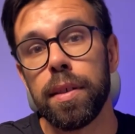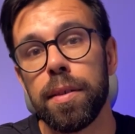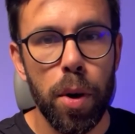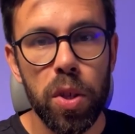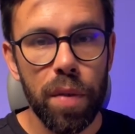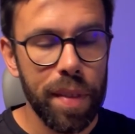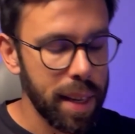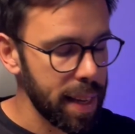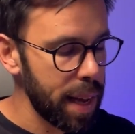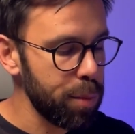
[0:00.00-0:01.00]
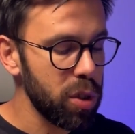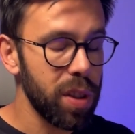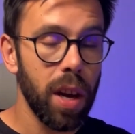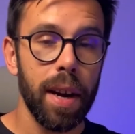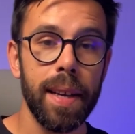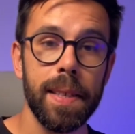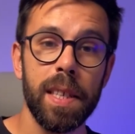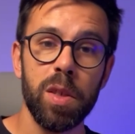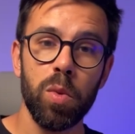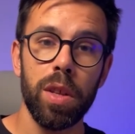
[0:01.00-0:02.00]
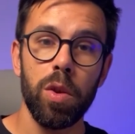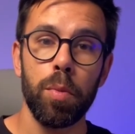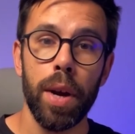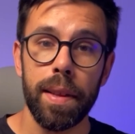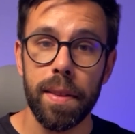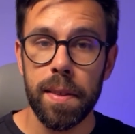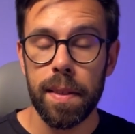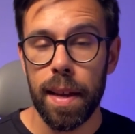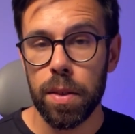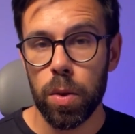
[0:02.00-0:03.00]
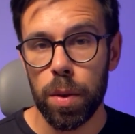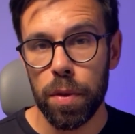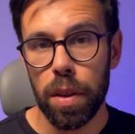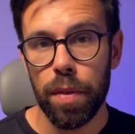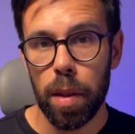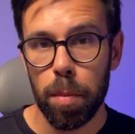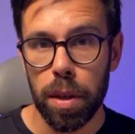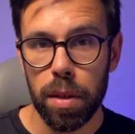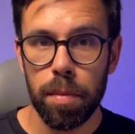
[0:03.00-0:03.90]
Most of that time will not exist when you practice test-driven development,